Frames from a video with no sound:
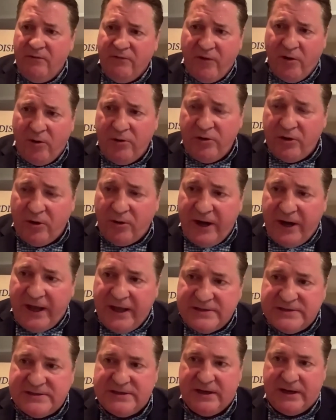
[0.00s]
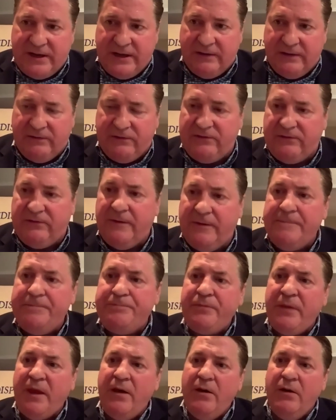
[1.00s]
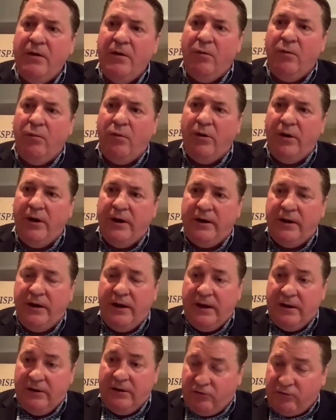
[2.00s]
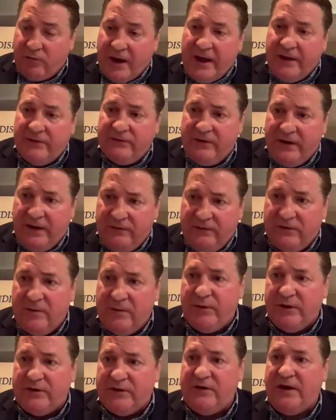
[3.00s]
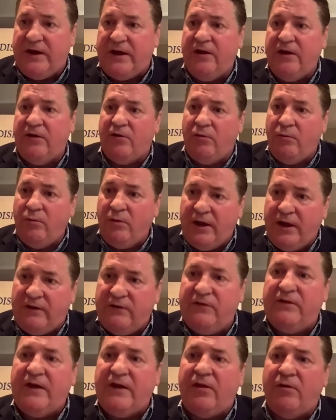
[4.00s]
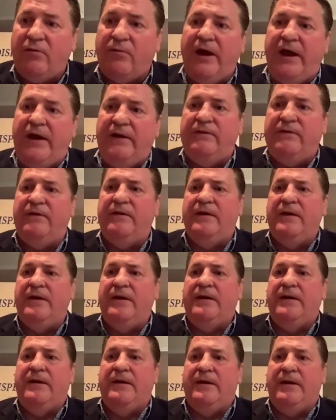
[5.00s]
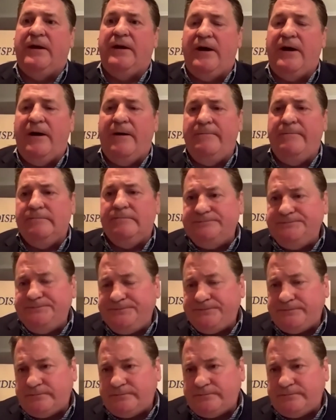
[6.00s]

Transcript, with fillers: further incidents would, and atrocities in particular, would accelerate um,